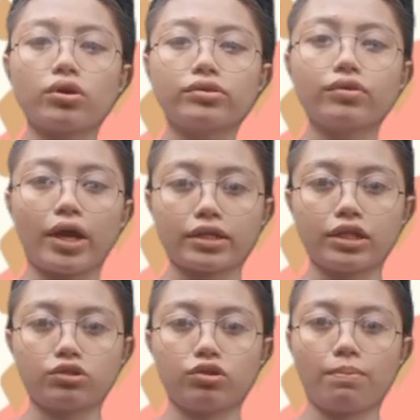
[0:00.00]
to go
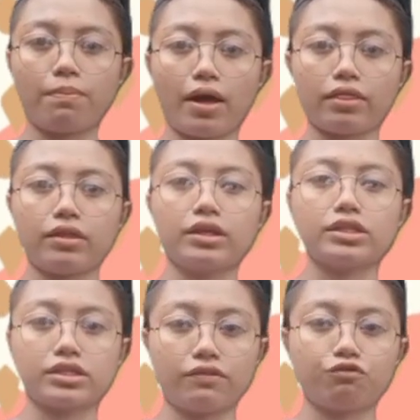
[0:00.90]
directly to the
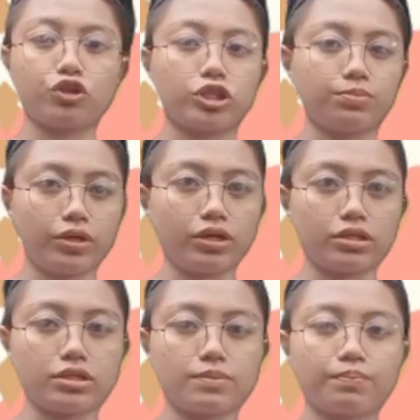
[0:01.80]
path they deserve to
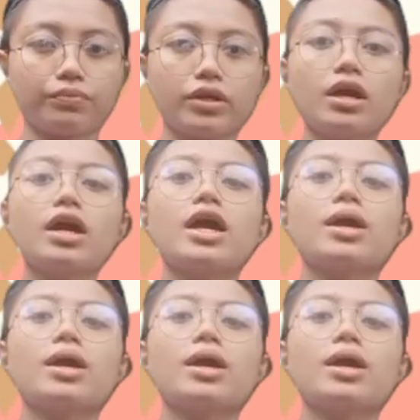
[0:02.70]
experience.